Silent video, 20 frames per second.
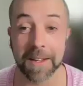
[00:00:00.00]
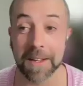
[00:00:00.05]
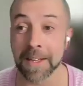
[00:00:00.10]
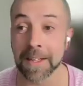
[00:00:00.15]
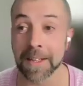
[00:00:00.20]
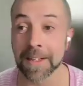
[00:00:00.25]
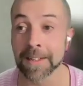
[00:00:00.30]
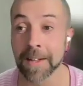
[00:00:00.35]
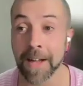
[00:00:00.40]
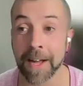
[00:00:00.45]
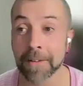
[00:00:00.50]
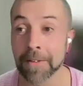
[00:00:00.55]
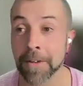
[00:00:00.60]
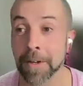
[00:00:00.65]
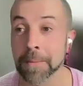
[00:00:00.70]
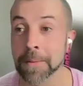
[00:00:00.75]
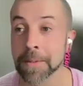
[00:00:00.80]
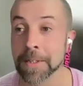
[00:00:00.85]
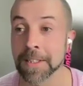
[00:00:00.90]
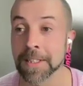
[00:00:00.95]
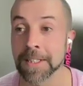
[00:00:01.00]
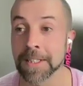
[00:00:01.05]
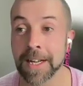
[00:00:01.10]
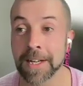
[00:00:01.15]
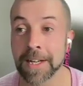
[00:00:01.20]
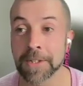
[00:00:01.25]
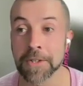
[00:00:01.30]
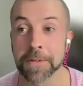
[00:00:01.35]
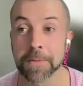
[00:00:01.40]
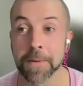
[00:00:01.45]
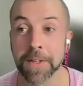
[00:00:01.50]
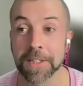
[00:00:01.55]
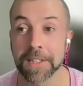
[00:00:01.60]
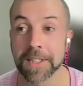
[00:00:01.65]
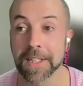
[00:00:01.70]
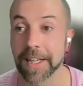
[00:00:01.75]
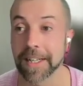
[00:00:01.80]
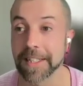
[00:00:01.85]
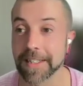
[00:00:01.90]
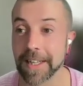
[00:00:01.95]
the light globes on the stage on your roller
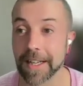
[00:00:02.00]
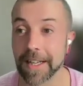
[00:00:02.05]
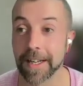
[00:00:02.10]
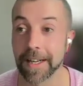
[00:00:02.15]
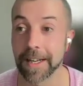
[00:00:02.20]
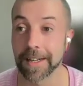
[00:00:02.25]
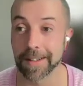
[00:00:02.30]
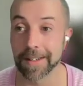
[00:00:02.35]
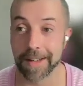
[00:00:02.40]
skates, unlike